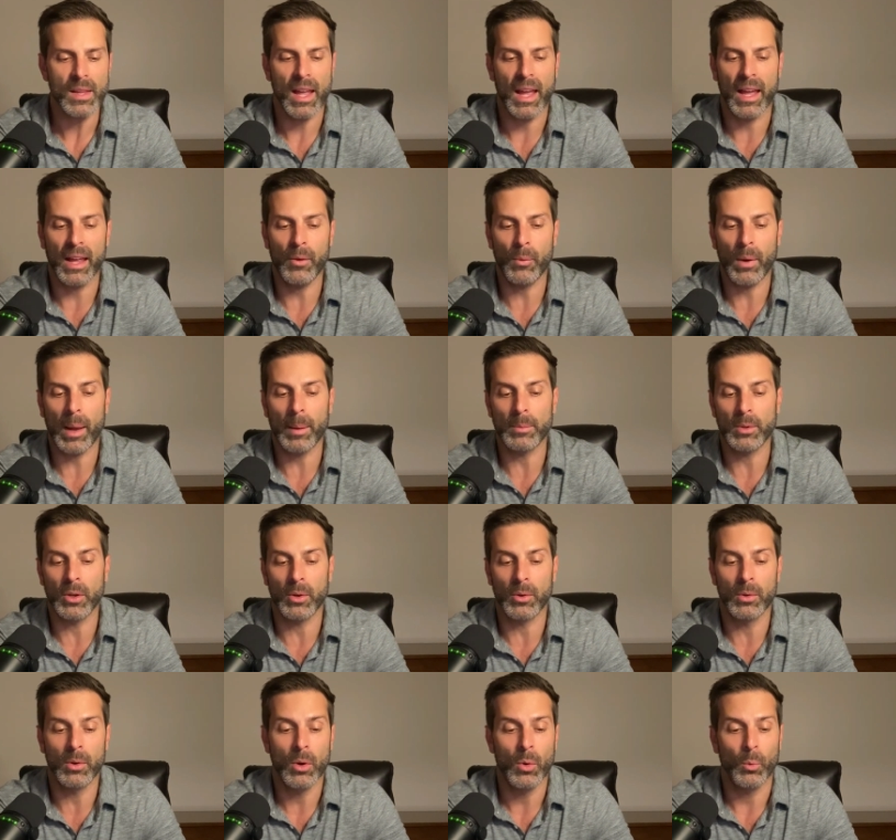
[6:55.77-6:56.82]
And
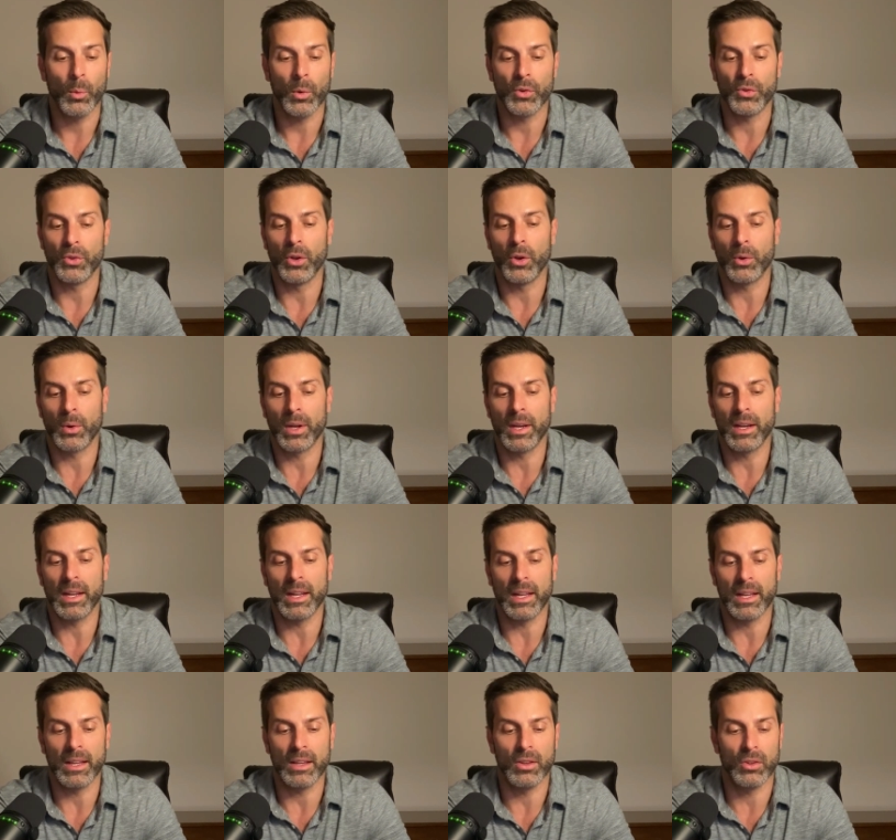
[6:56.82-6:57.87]
rhabdo was noted
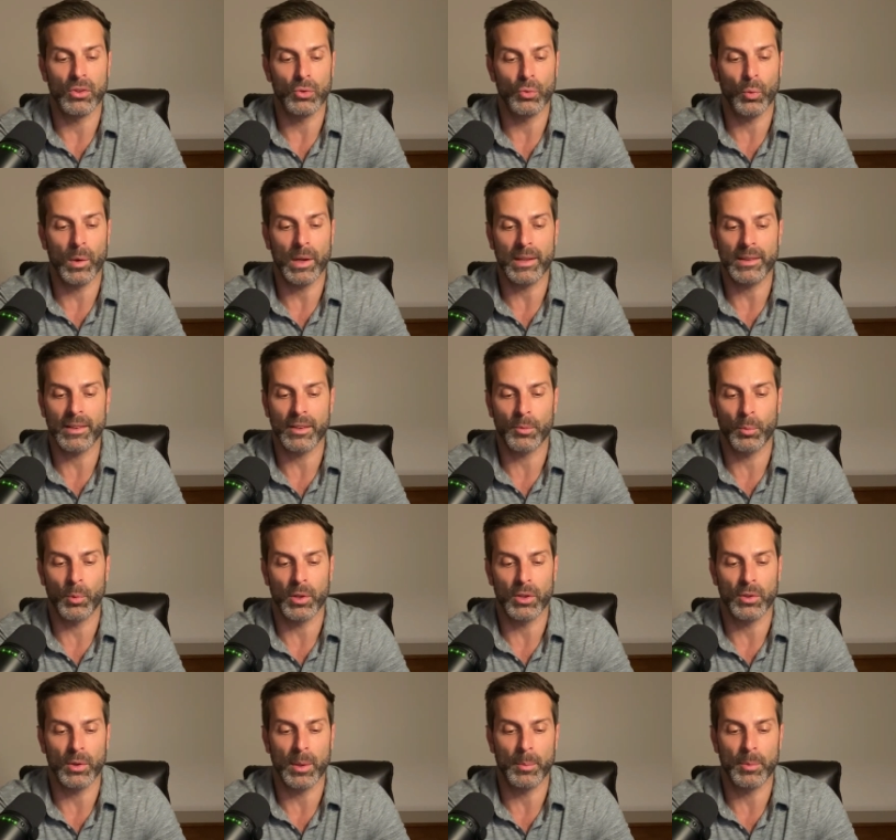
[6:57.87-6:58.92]
in
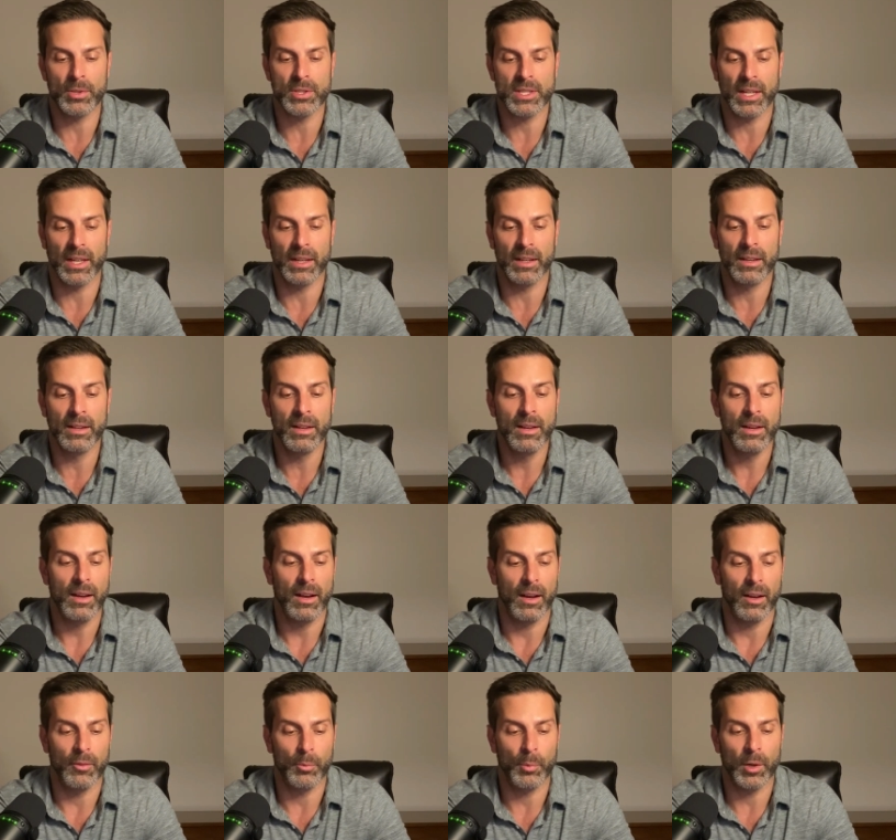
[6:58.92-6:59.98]
26.3%
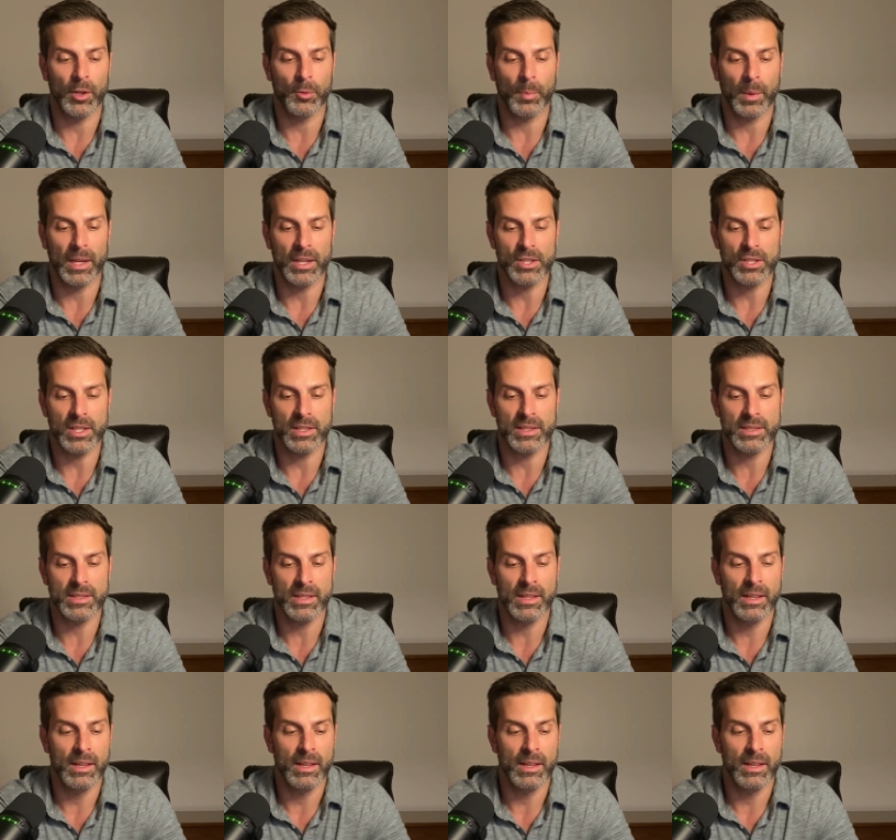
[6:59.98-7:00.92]
of PRIS patients.